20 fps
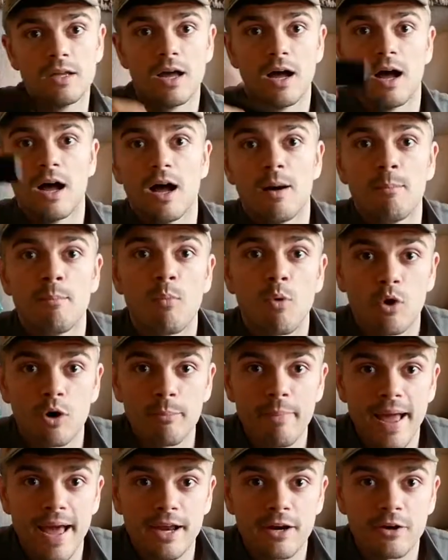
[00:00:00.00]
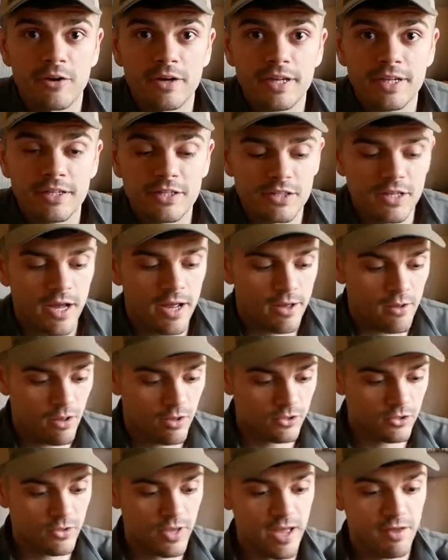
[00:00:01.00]
More batteries. I
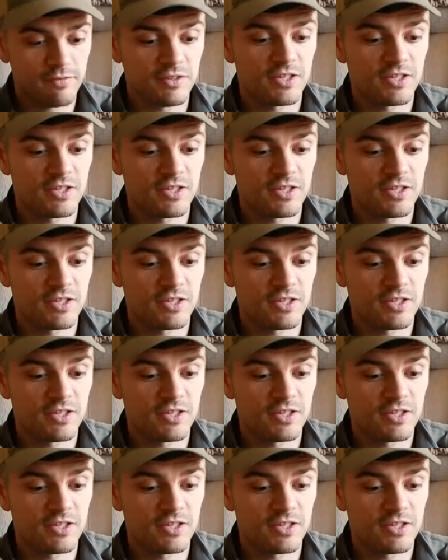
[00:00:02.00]
also have